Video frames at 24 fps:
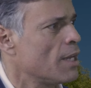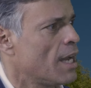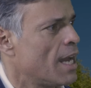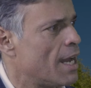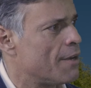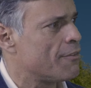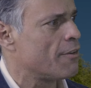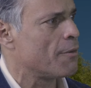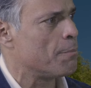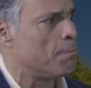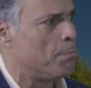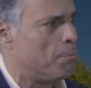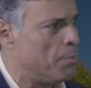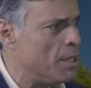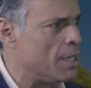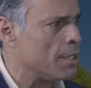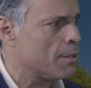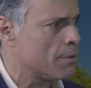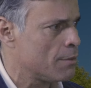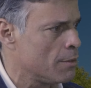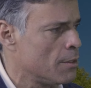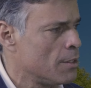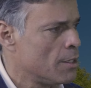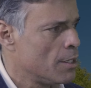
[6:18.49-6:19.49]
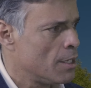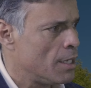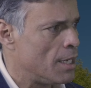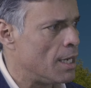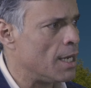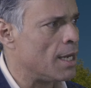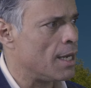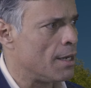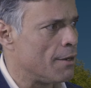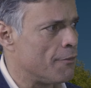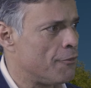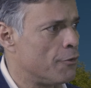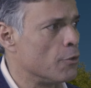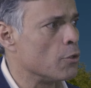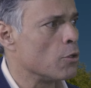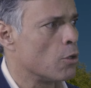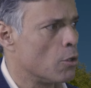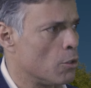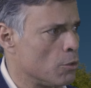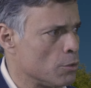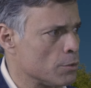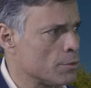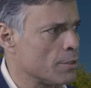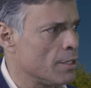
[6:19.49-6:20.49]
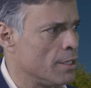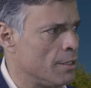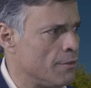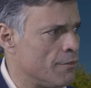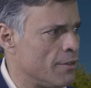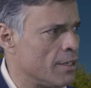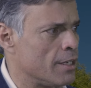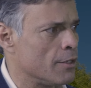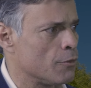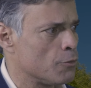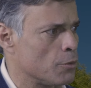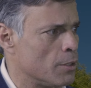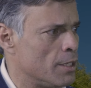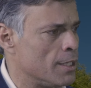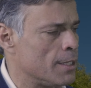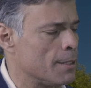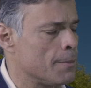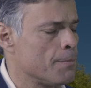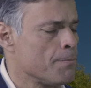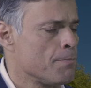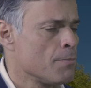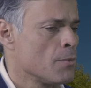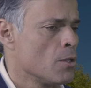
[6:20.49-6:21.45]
have a big foothold in Venezuela.